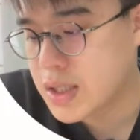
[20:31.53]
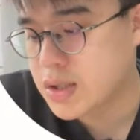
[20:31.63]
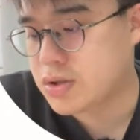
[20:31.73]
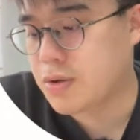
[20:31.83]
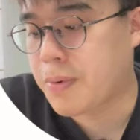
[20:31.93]

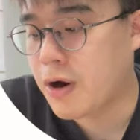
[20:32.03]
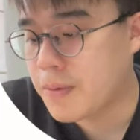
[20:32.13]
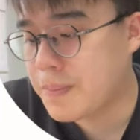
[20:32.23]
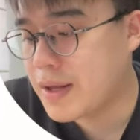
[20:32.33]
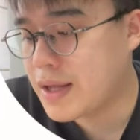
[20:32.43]
So the
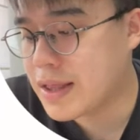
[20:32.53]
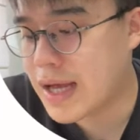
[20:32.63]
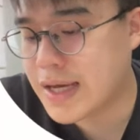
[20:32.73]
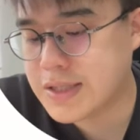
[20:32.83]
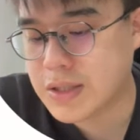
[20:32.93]
point P
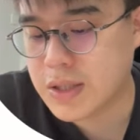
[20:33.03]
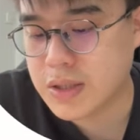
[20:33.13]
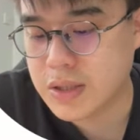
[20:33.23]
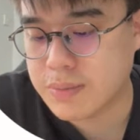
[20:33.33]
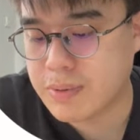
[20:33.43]
lies
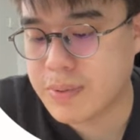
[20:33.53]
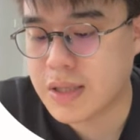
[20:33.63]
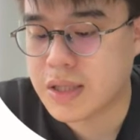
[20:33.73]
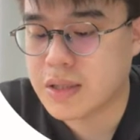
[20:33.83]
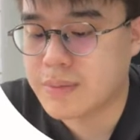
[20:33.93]
on the
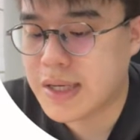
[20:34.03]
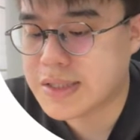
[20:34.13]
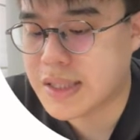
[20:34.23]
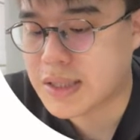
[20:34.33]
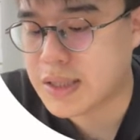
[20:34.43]
perpendicular
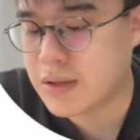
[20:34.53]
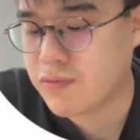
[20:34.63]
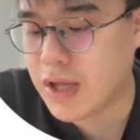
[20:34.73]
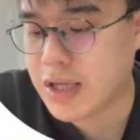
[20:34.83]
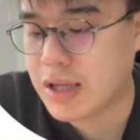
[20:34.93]
bisector
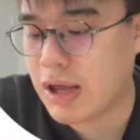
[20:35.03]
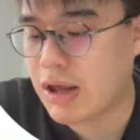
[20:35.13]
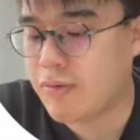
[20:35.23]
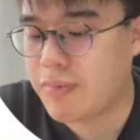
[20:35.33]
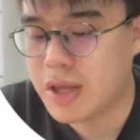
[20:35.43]
of line
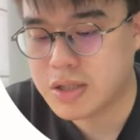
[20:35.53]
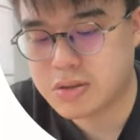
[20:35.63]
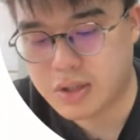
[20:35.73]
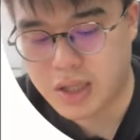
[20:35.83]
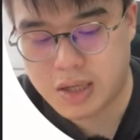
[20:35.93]
AB.
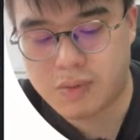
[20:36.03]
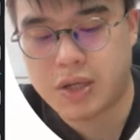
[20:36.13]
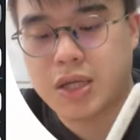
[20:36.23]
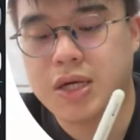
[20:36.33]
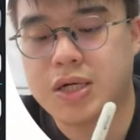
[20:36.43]
So the
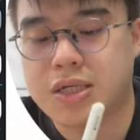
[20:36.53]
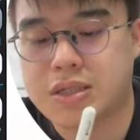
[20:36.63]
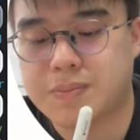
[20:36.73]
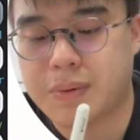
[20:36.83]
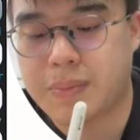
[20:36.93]
keyword here
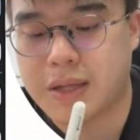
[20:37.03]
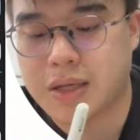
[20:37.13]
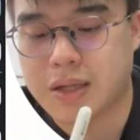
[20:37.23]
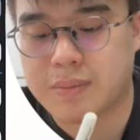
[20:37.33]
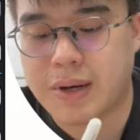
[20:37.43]
is
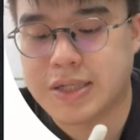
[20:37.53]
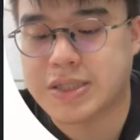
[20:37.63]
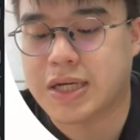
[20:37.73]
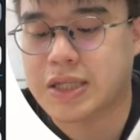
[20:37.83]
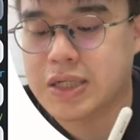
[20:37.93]
perpendicular
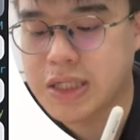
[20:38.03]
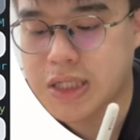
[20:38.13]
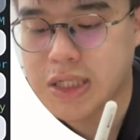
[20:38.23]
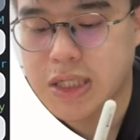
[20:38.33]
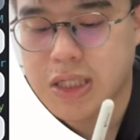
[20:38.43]
bisector.
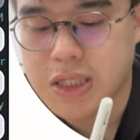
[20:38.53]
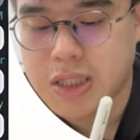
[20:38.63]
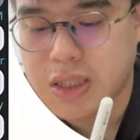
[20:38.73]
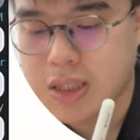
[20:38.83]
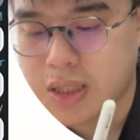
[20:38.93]

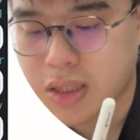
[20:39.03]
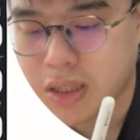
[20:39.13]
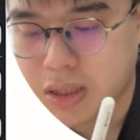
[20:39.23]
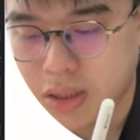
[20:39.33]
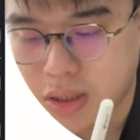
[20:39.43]

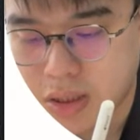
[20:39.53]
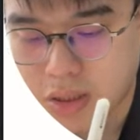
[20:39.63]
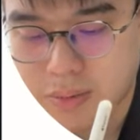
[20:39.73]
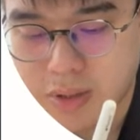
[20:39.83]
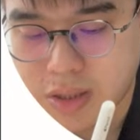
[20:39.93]
Okay, so
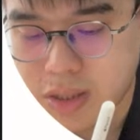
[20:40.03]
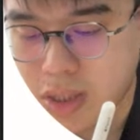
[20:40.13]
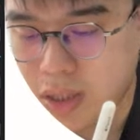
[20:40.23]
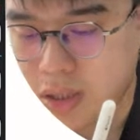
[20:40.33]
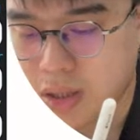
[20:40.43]
I'm going to
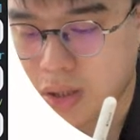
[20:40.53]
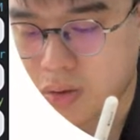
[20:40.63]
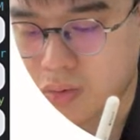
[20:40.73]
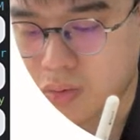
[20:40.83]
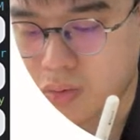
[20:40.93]
take
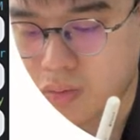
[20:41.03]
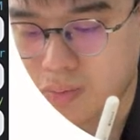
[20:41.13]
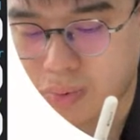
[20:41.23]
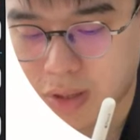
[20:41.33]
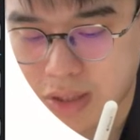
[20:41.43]
2
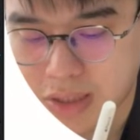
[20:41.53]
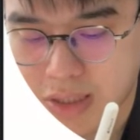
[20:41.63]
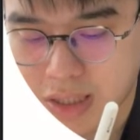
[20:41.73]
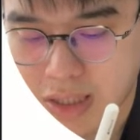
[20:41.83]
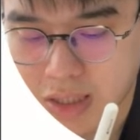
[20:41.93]
plus
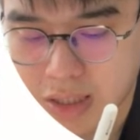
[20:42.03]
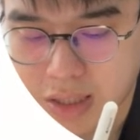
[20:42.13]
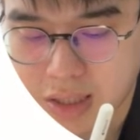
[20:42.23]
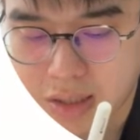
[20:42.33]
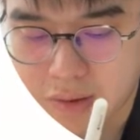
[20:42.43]
10
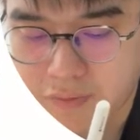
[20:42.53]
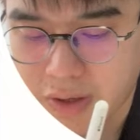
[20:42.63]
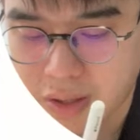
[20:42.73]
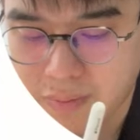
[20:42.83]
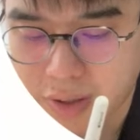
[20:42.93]
and
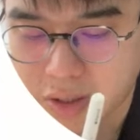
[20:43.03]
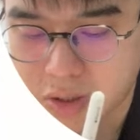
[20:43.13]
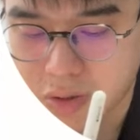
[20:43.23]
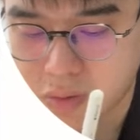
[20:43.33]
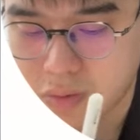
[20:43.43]
divide it by
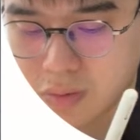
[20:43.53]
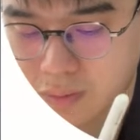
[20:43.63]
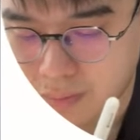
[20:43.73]
2.